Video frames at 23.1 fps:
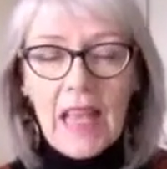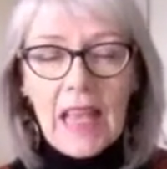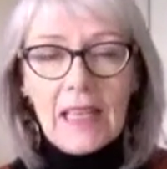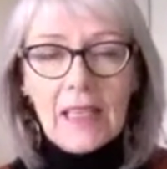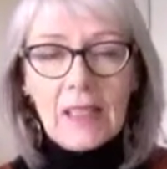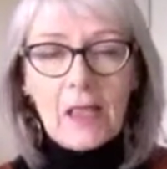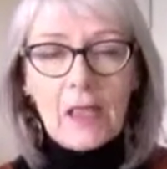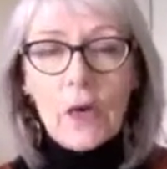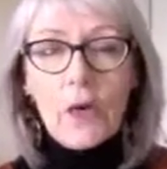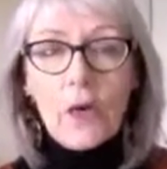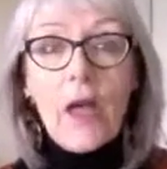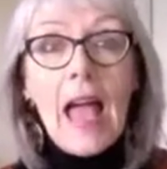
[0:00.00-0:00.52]

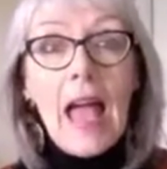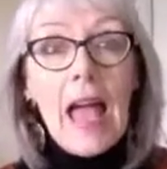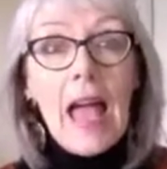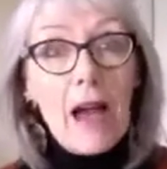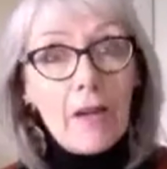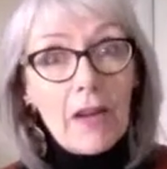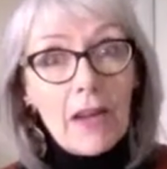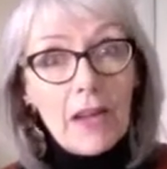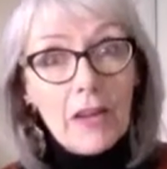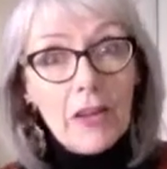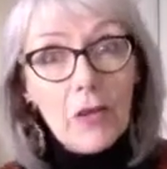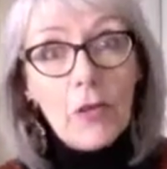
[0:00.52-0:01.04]
So
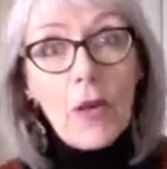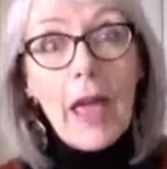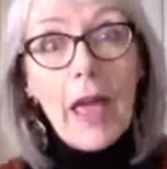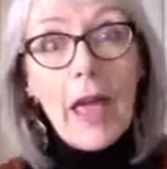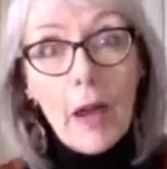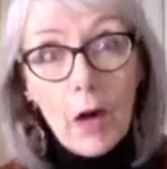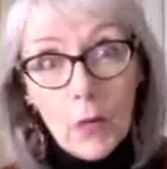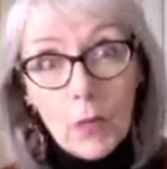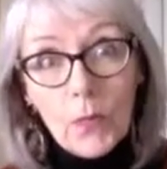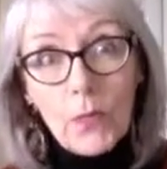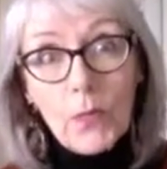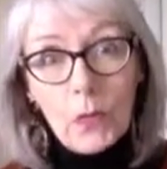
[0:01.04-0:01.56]
how can you
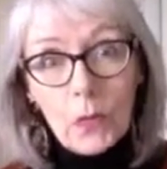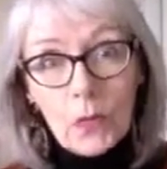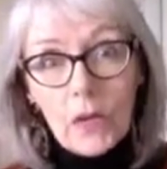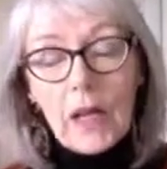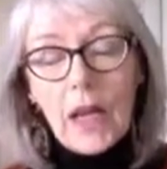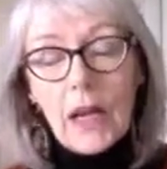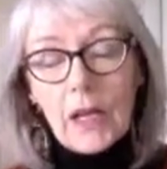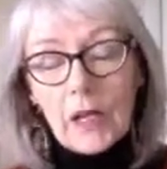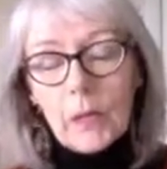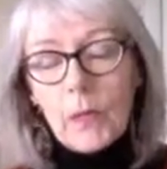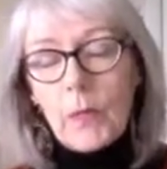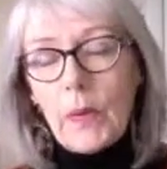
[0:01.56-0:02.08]
help your gut